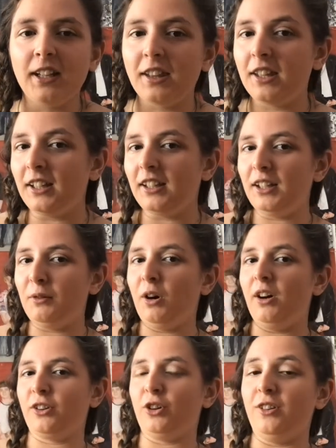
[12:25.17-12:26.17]
I think he
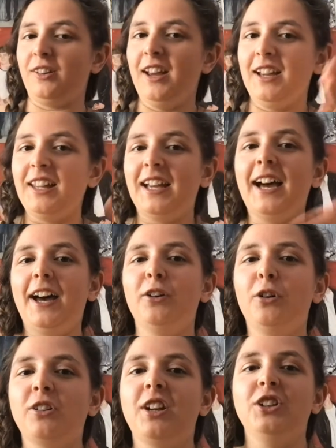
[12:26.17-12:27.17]
was, because you
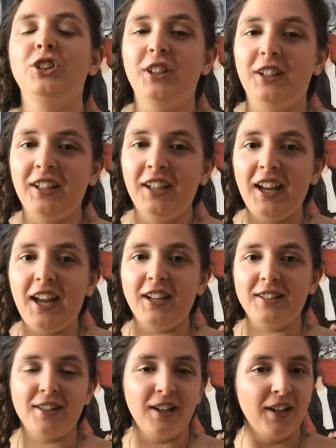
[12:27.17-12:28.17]
can audition
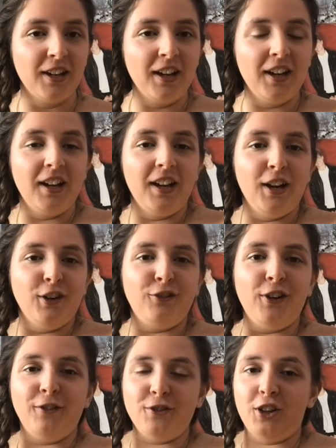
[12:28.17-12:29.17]
at
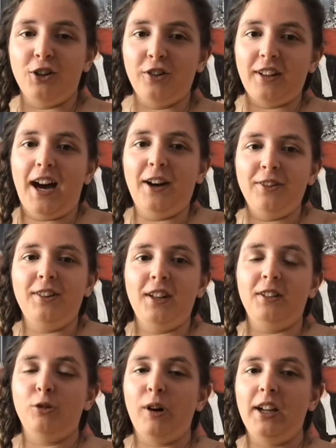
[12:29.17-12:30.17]
15, because I have
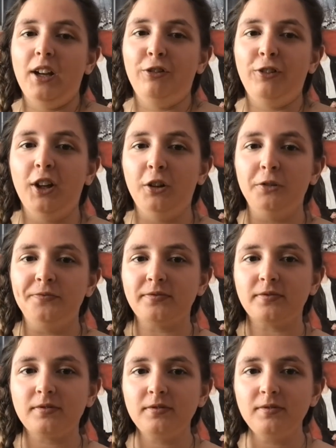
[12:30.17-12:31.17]
seen quite a few
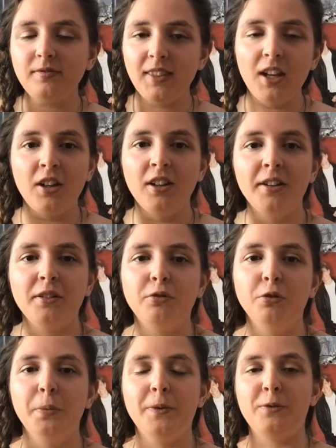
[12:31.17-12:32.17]

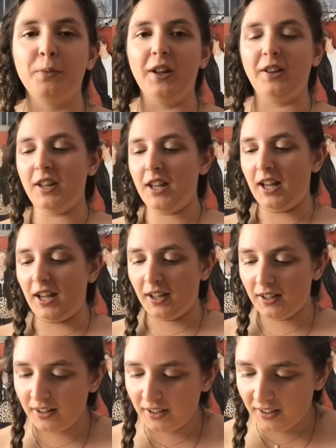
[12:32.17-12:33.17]
groups with
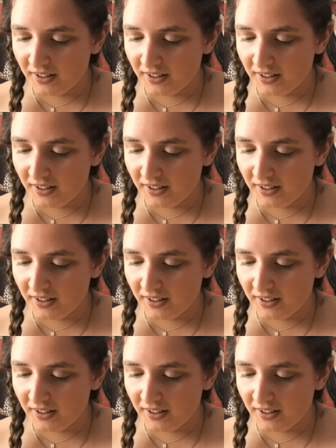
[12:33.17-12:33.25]
a